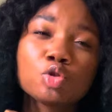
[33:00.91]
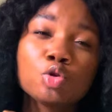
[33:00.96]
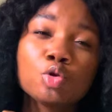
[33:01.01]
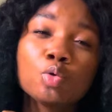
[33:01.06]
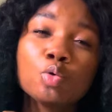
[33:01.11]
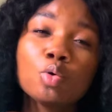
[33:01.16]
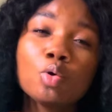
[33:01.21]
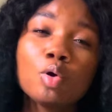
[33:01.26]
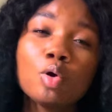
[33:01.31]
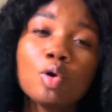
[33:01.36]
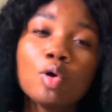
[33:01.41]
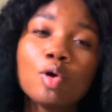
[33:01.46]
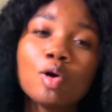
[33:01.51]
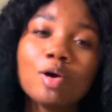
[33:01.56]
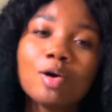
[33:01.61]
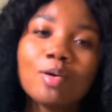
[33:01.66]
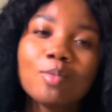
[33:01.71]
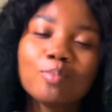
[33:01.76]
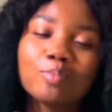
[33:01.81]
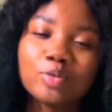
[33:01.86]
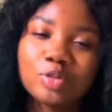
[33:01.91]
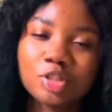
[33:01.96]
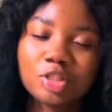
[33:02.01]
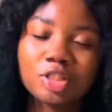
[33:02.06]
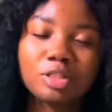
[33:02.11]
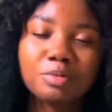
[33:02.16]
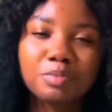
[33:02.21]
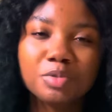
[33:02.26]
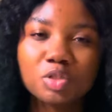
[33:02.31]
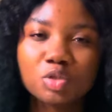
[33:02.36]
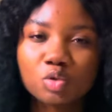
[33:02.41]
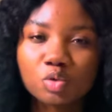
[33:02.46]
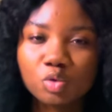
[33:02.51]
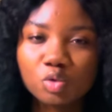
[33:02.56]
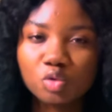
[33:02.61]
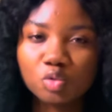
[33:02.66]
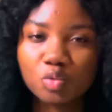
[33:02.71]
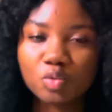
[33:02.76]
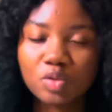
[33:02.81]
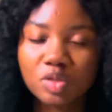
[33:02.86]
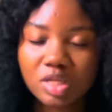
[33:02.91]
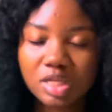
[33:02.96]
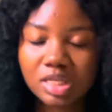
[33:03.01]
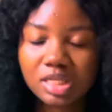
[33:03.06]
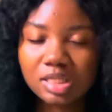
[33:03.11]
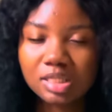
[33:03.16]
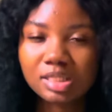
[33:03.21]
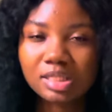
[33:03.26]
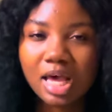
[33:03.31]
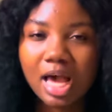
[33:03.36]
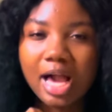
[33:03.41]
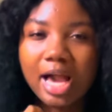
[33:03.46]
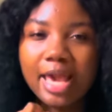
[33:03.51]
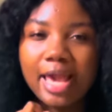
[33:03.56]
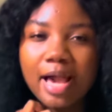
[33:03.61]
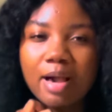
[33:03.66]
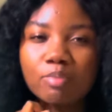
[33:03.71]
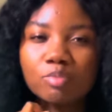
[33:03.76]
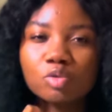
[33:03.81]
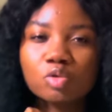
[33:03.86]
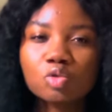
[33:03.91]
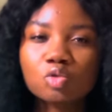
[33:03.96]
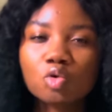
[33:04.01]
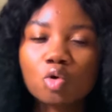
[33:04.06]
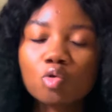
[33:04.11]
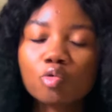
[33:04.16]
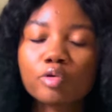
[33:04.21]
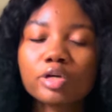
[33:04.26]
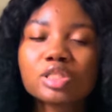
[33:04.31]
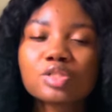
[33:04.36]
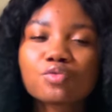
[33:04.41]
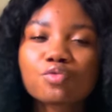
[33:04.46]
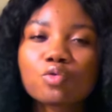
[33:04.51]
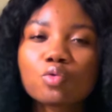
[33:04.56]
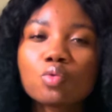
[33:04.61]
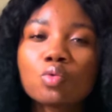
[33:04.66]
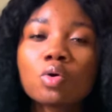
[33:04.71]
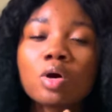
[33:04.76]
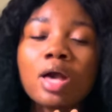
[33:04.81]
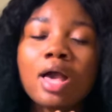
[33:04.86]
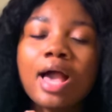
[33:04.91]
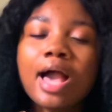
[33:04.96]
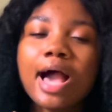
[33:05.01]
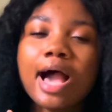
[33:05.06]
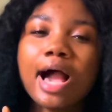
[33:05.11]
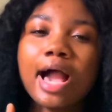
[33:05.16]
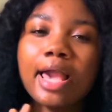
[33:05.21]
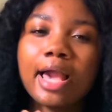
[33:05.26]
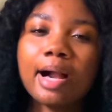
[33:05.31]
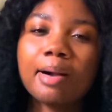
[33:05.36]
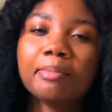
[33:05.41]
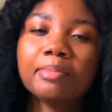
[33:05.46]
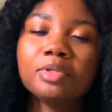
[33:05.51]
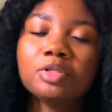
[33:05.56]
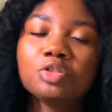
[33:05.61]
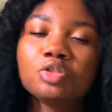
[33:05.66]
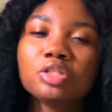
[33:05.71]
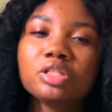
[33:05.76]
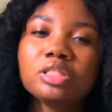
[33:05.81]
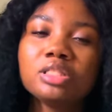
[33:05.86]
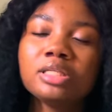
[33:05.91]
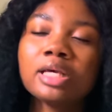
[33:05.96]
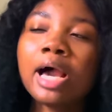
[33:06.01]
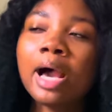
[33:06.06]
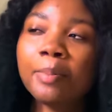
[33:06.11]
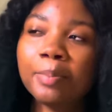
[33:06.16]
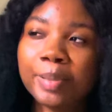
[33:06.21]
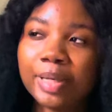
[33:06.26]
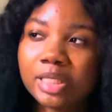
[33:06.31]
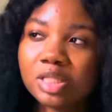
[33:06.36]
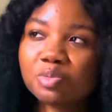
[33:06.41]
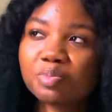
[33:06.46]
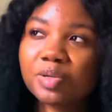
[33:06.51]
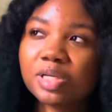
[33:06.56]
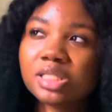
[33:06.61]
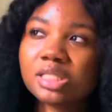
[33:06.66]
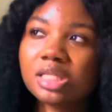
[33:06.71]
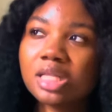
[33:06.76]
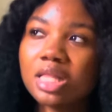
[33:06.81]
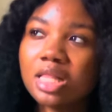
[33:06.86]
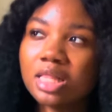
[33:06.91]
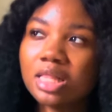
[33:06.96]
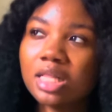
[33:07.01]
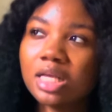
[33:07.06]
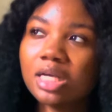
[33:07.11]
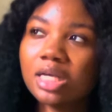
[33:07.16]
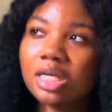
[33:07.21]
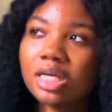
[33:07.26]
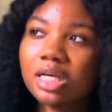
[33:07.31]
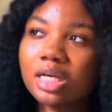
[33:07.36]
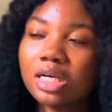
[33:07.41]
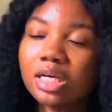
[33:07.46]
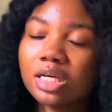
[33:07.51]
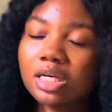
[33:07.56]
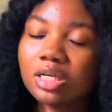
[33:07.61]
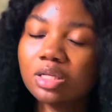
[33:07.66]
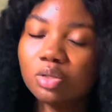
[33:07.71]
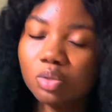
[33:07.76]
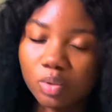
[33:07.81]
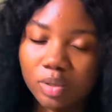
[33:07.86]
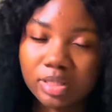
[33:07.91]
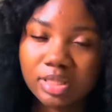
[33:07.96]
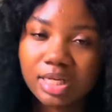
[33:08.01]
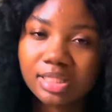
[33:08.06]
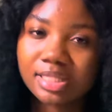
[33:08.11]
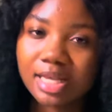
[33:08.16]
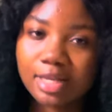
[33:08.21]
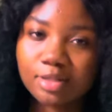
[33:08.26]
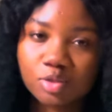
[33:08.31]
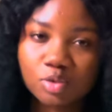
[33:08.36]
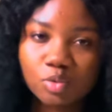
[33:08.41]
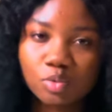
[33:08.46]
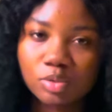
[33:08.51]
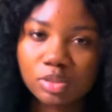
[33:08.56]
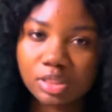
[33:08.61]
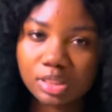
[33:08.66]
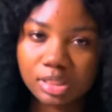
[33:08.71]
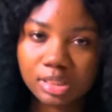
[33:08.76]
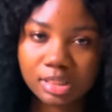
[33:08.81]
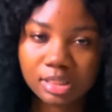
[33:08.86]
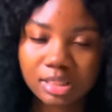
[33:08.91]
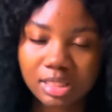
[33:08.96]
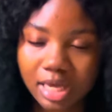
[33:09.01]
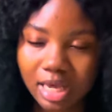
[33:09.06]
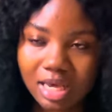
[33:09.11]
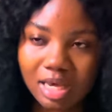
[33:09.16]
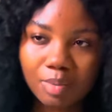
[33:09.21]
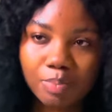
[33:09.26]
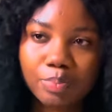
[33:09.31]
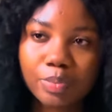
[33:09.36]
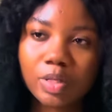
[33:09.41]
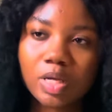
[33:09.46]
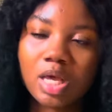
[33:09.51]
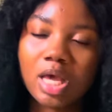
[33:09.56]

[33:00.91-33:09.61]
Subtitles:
you pushing me to do this. I am so grateful. I am literally the happiest person knowing that I took this step.